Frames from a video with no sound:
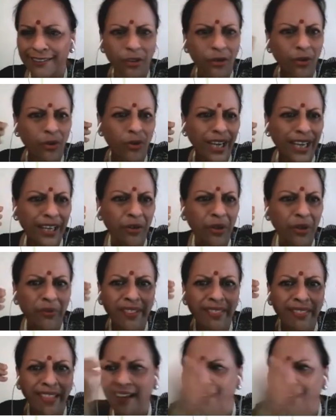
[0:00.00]
do you can you
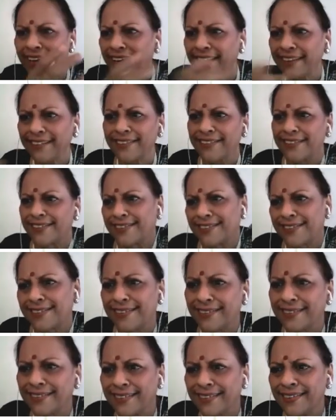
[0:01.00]
even think like this?